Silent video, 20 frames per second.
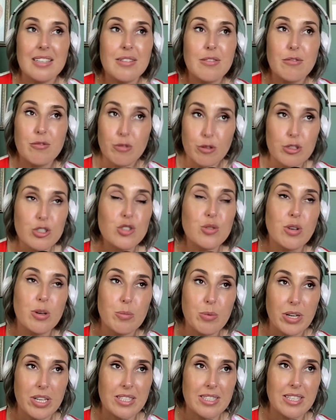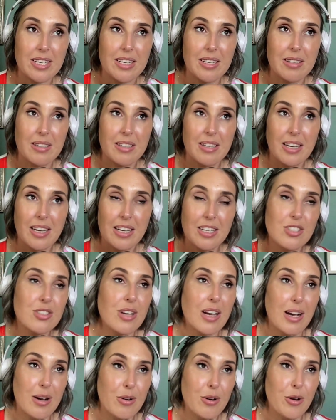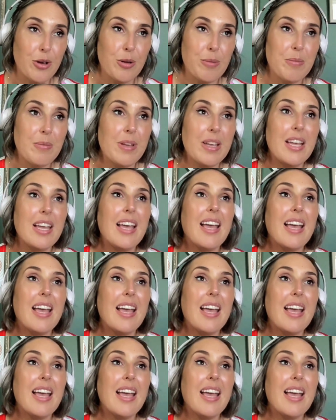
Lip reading: for sure brings it into our home.